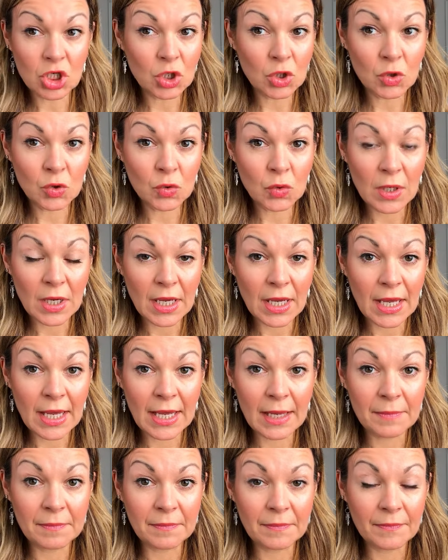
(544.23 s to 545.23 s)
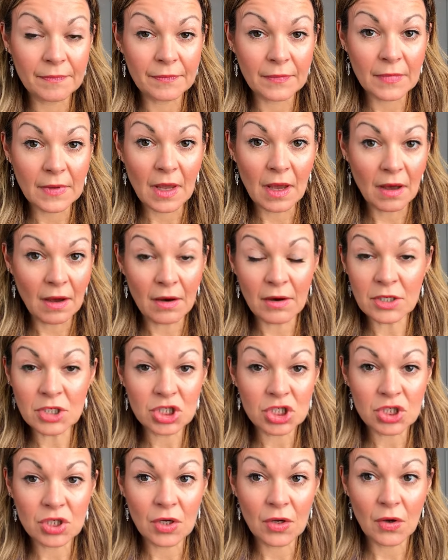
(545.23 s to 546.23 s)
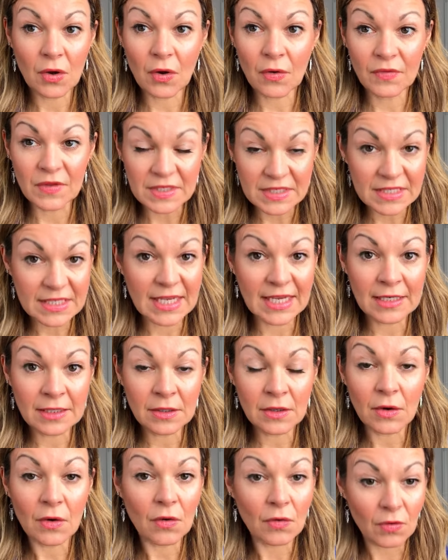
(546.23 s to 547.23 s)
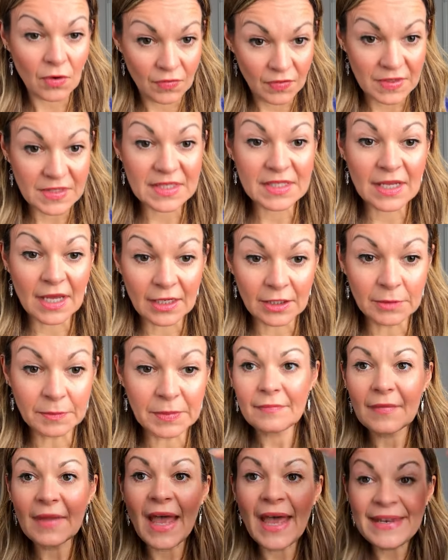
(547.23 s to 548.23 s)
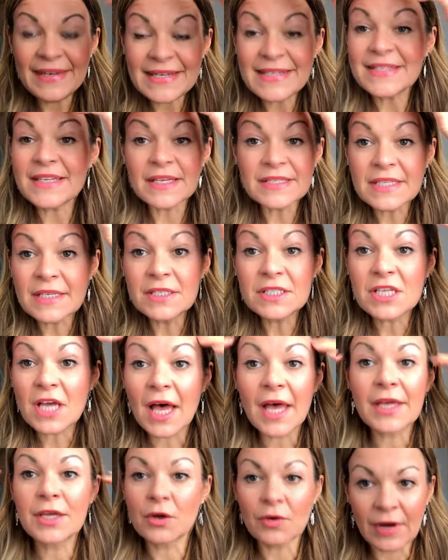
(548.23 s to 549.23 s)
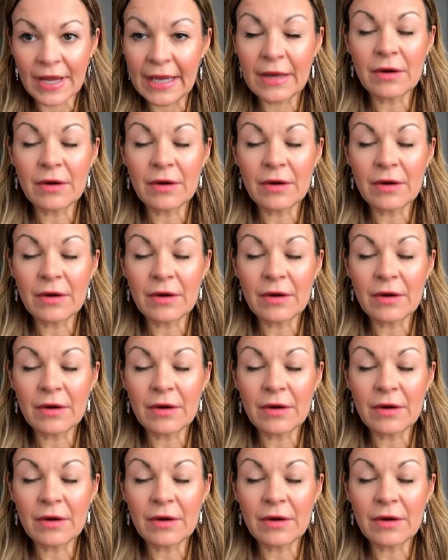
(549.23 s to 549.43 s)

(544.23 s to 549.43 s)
too harsh on the skin or on the scalp, and it doesn't dye your